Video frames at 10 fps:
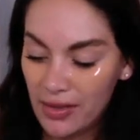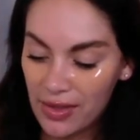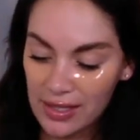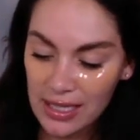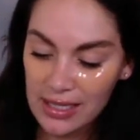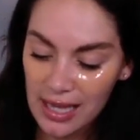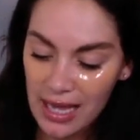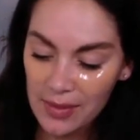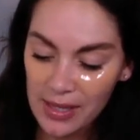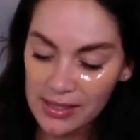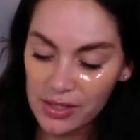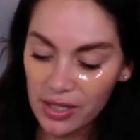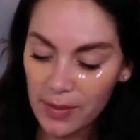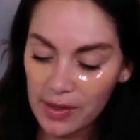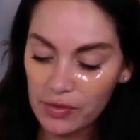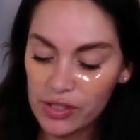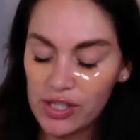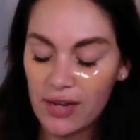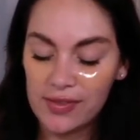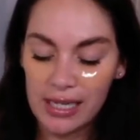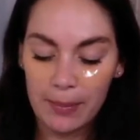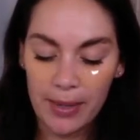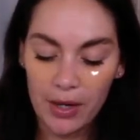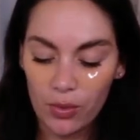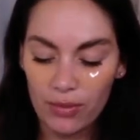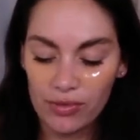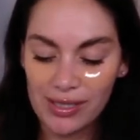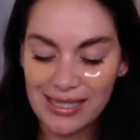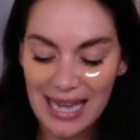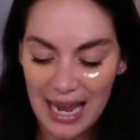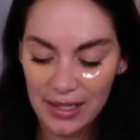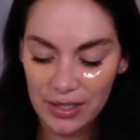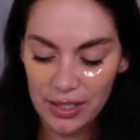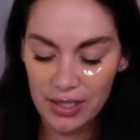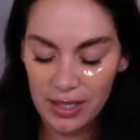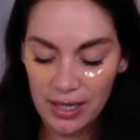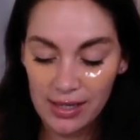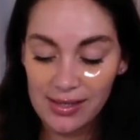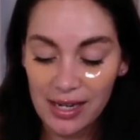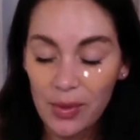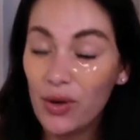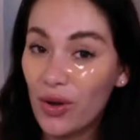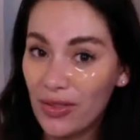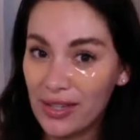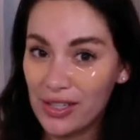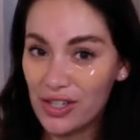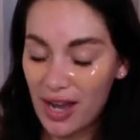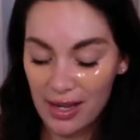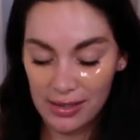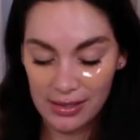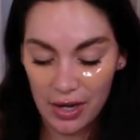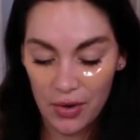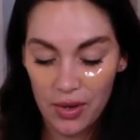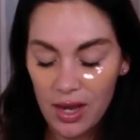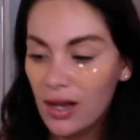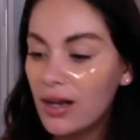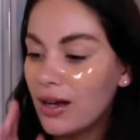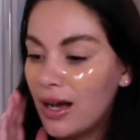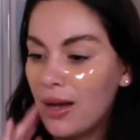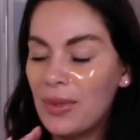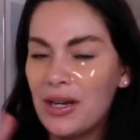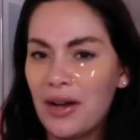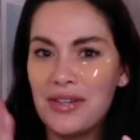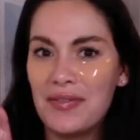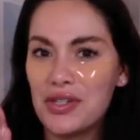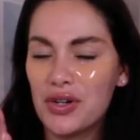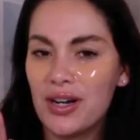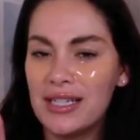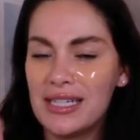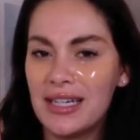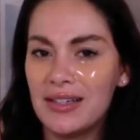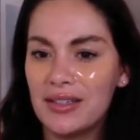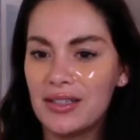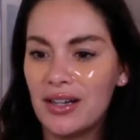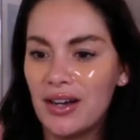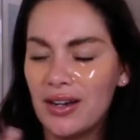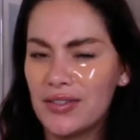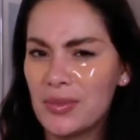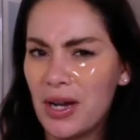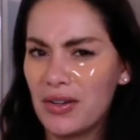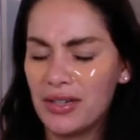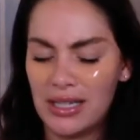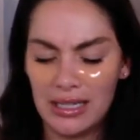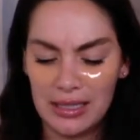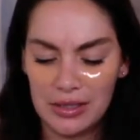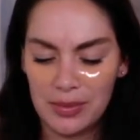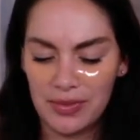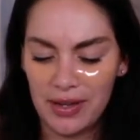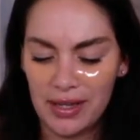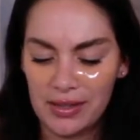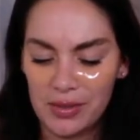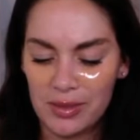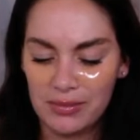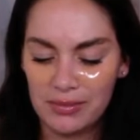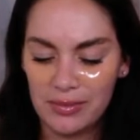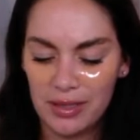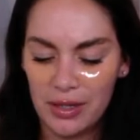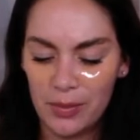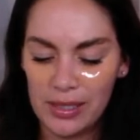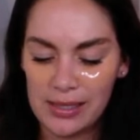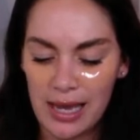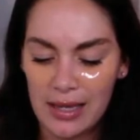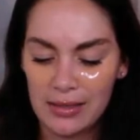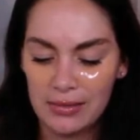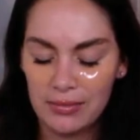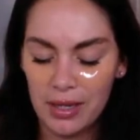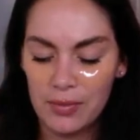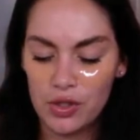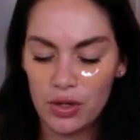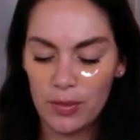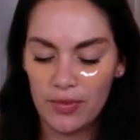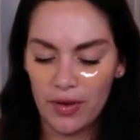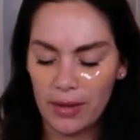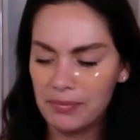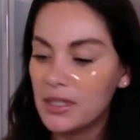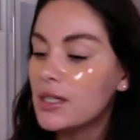This is the LMS Dynamic Resurfacing Peel and Reset. Has anyone got this yet? So, I mean, I've never tried it after microneedling, to be fair, so I'm a little bit scared. I'm sure it'll be fine.